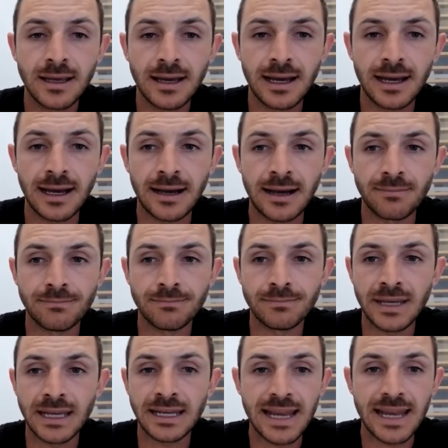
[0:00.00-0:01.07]
and
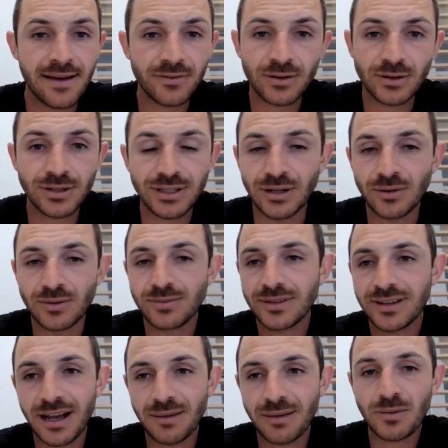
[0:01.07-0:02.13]
never,
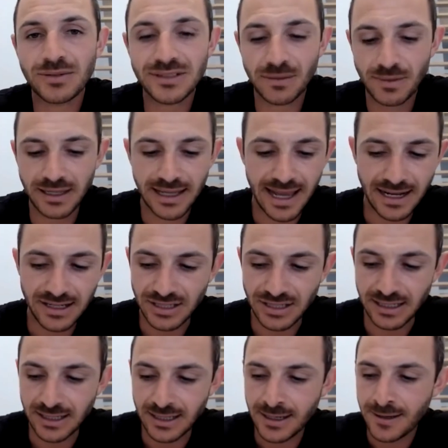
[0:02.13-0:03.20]
come up with something
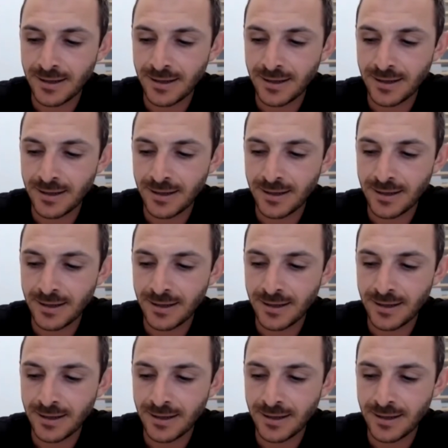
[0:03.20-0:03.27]
catchy.